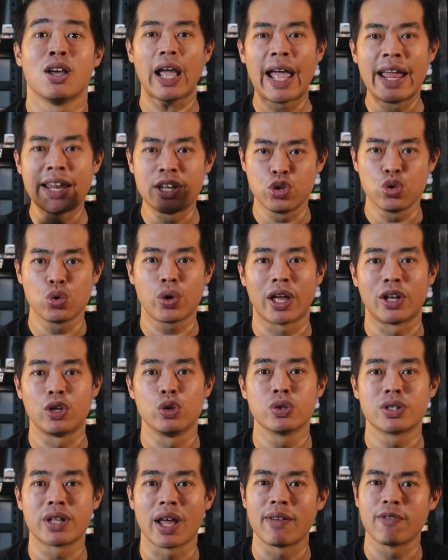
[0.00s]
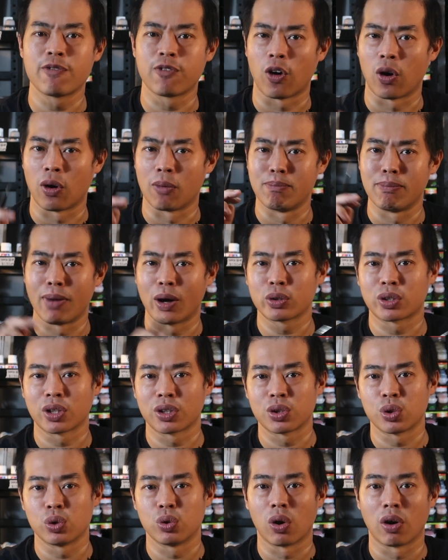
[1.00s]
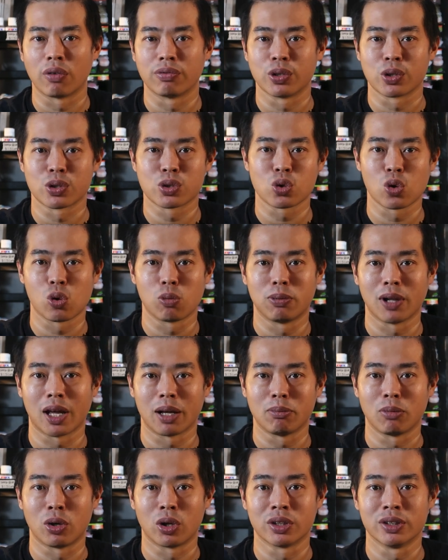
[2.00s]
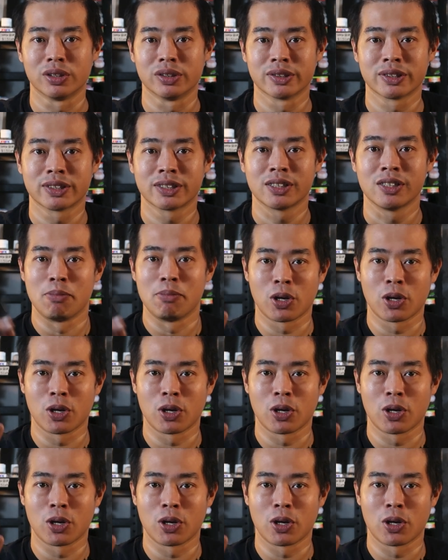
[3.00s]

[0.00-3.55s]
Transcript: and you can use them for a multitude of your Soulblight models.